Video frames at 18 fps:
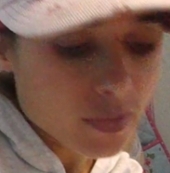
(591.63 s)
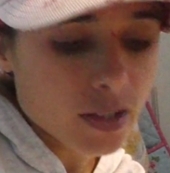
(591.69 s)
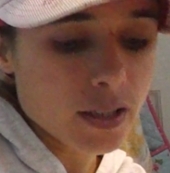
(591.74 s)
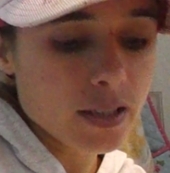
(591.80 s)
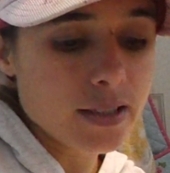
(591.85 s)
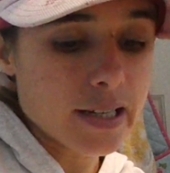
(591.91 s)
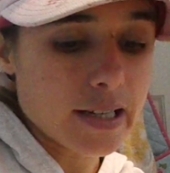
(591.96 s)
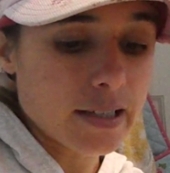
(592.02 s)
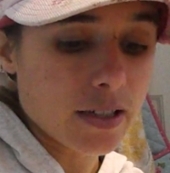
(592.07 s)

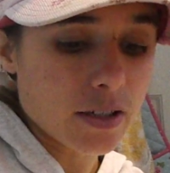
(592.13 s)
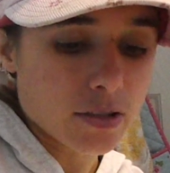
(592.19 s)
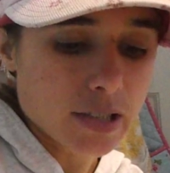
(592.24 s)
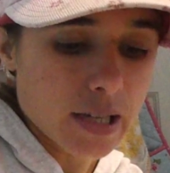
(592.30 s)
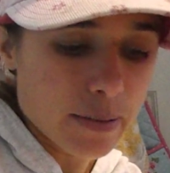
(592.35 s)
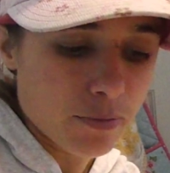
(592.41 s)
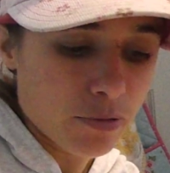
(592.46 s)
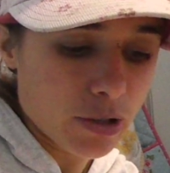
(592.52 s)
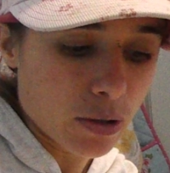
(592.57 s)
He says that
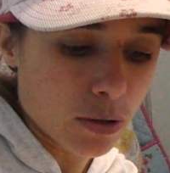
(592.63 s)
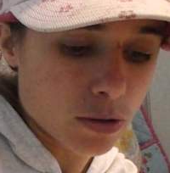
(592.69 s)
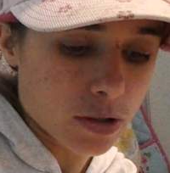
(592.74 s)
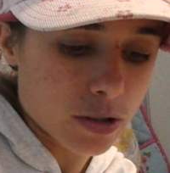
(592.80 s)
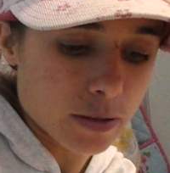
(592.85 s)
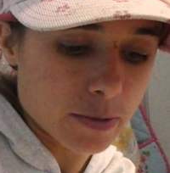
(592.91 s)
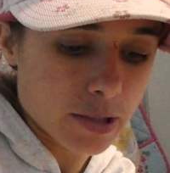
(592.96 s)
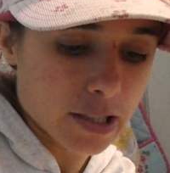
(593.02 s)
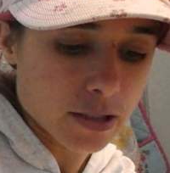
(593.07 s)
contemporary
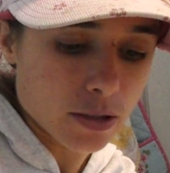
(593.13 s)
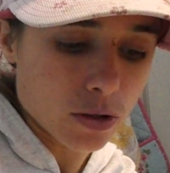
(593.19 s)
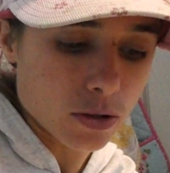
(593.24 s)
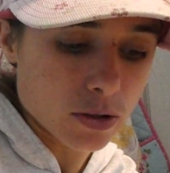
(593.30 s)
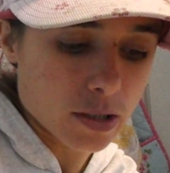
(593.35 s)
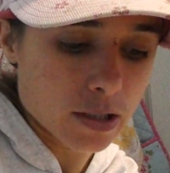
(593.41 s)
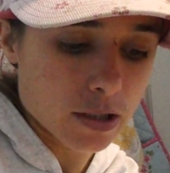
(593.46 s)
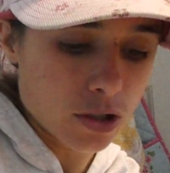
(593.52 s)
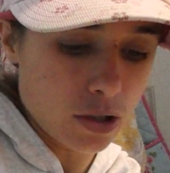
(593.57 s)
autism
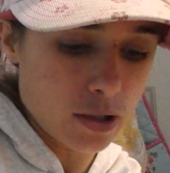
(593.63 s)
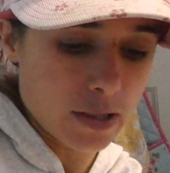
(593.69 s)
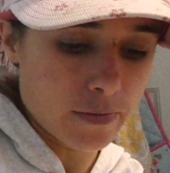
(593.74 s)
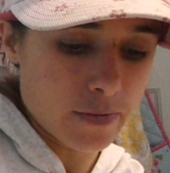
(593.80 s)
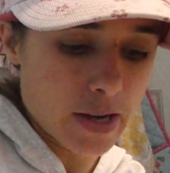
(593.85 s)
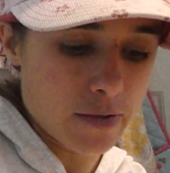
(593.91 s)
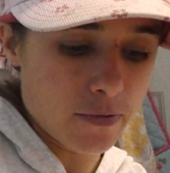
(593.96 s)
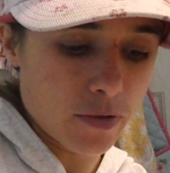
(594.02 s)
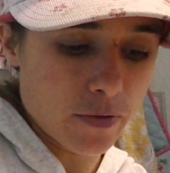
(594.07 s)
discourse is skewed in
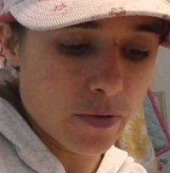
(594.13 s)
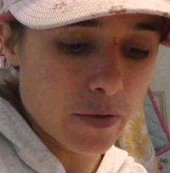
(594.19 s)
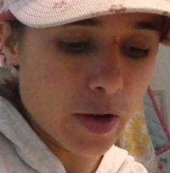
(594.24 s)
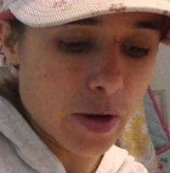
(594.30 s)
favour of the